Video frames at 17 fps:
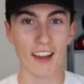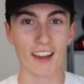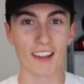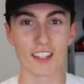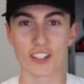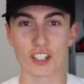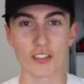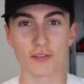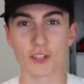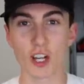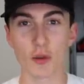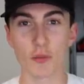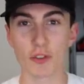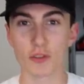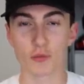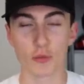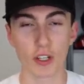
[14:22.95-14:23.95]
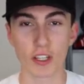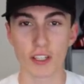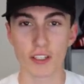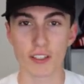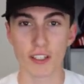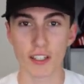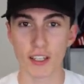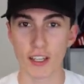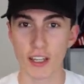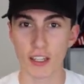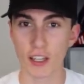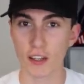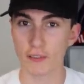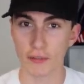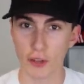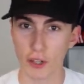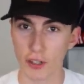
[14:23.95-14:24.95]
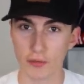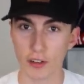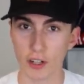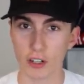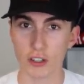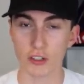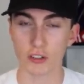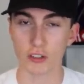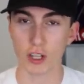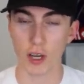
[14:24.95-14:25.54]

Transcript: And the shift knob is realistic and like fully functional.